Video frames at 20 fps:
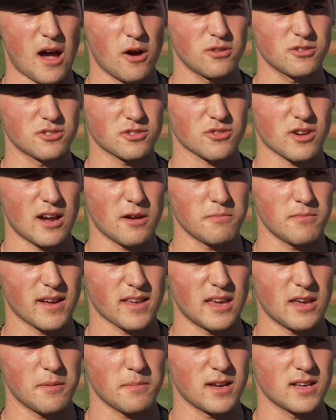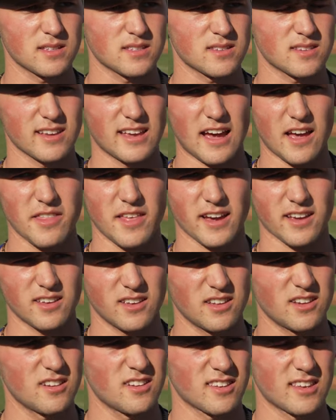I would describe my game as a guy that
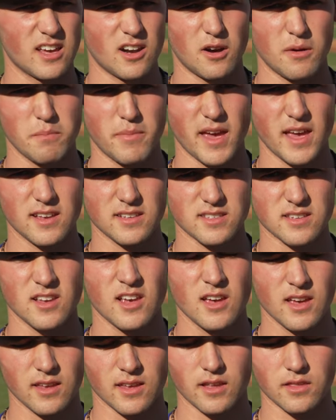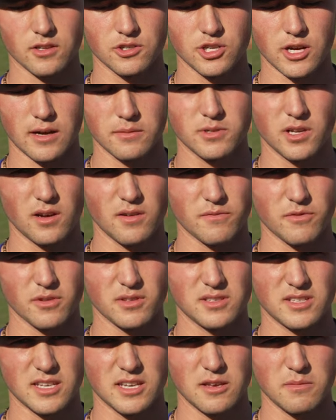can get on base, get the job done for
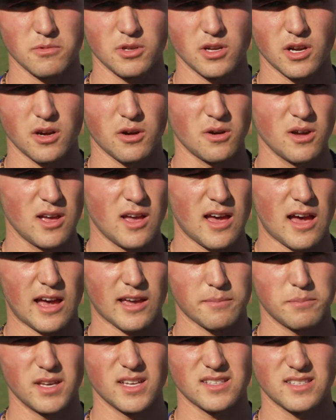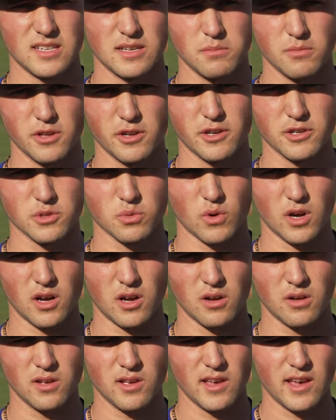the team, you know. I would be a team leader as
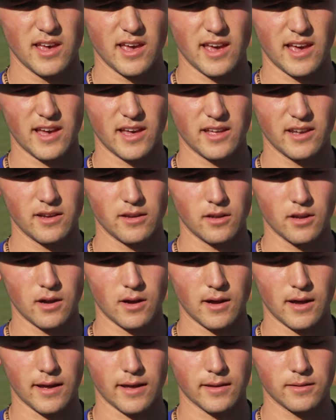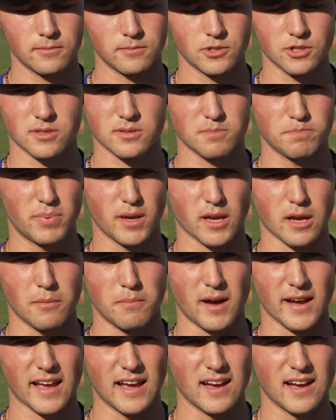well, and, you know, I just pick up my